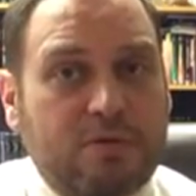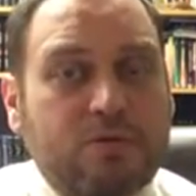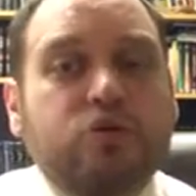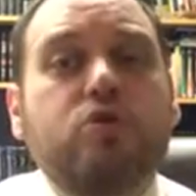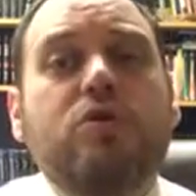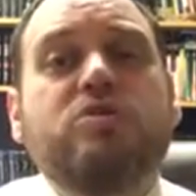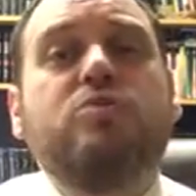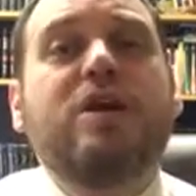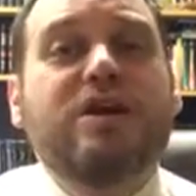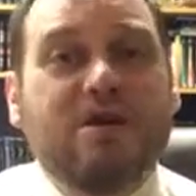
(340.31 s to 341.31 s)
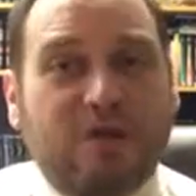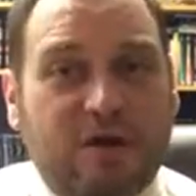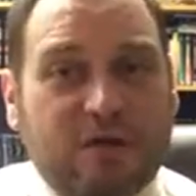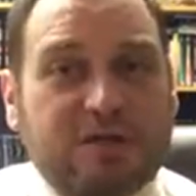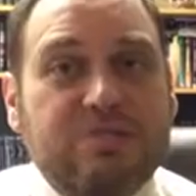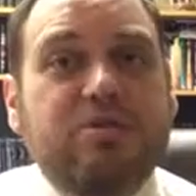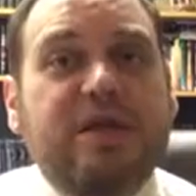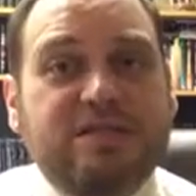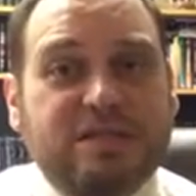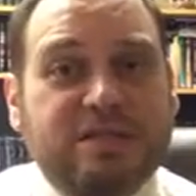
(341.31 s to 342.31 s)
the joy to recognize the
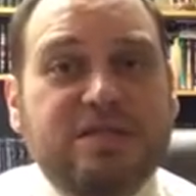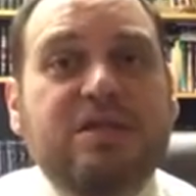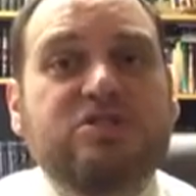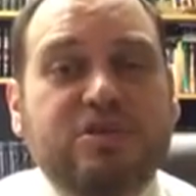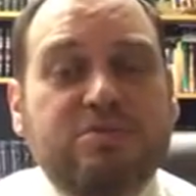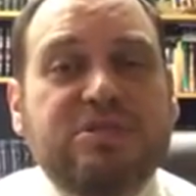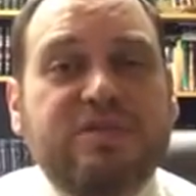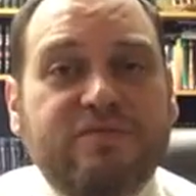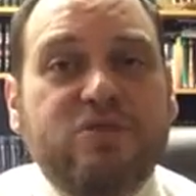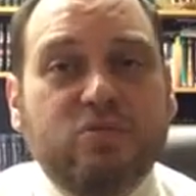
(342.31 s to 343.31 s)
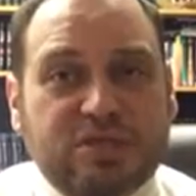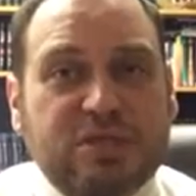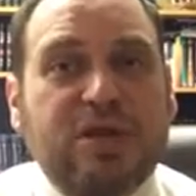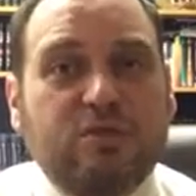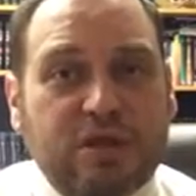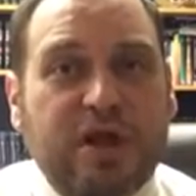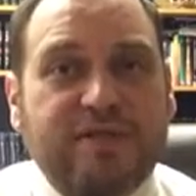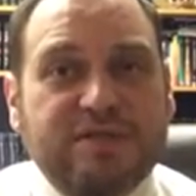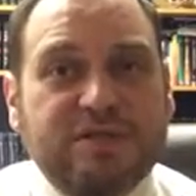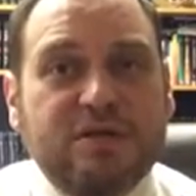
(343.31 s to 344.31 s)
blessings that Hashem has given to us in our
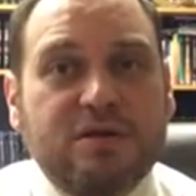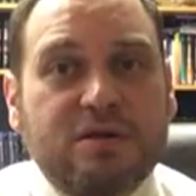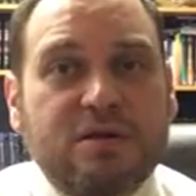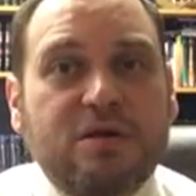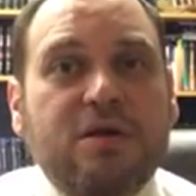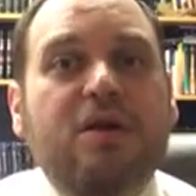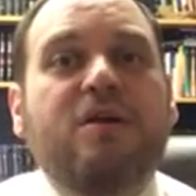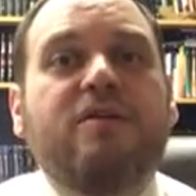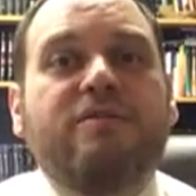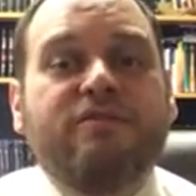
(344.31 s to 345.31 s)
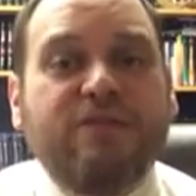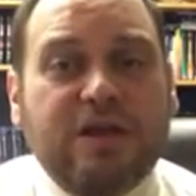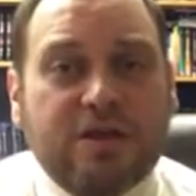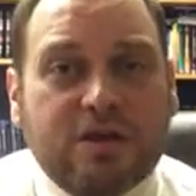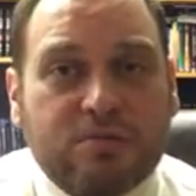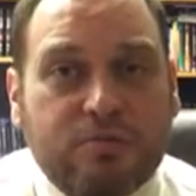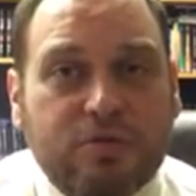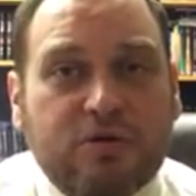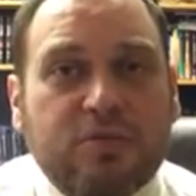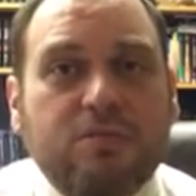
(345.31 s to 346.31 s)
lives. Freilich and
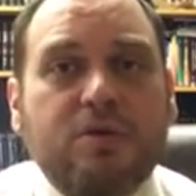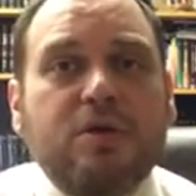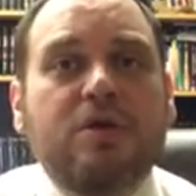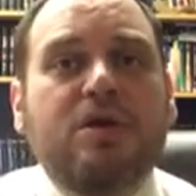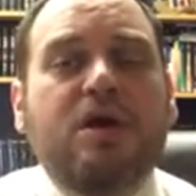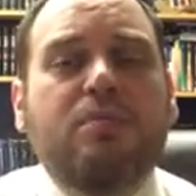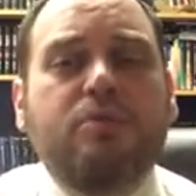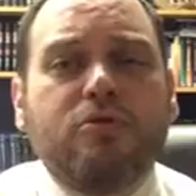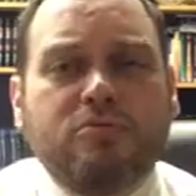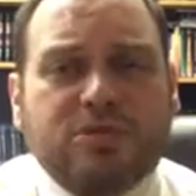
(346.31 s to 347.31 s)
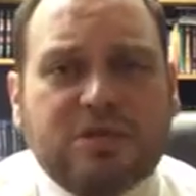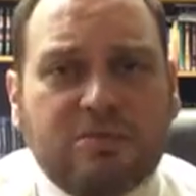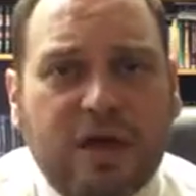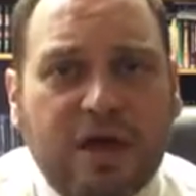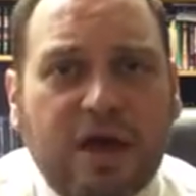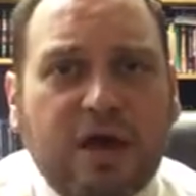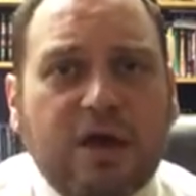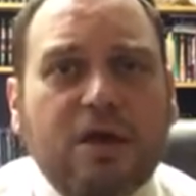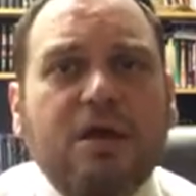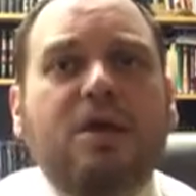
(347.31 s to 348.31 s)
Purim, Chag Purim
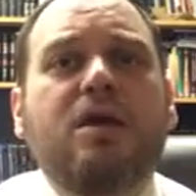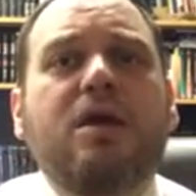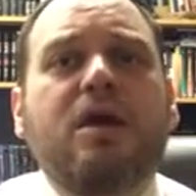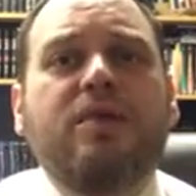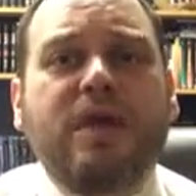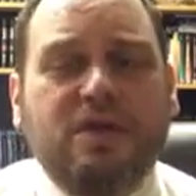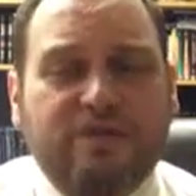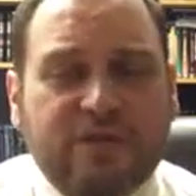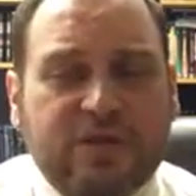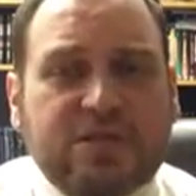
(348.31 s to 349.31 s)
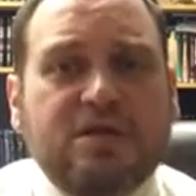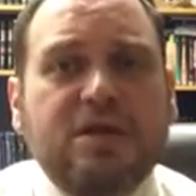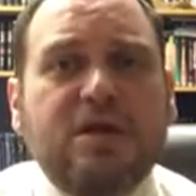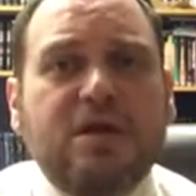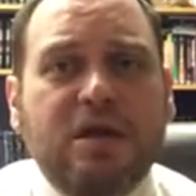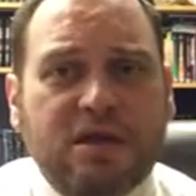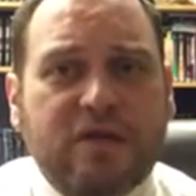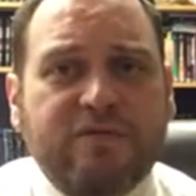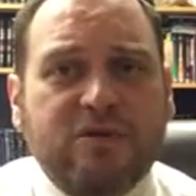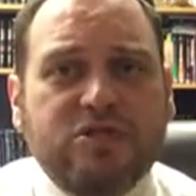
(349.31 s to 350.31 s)
Sameach. Thank you for listening, and
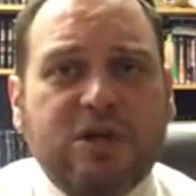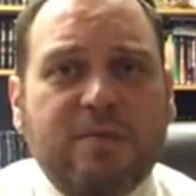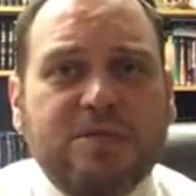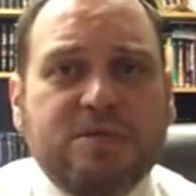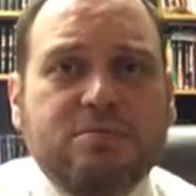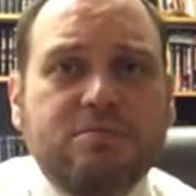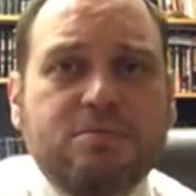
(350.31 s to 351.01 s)
have a good Shabbos.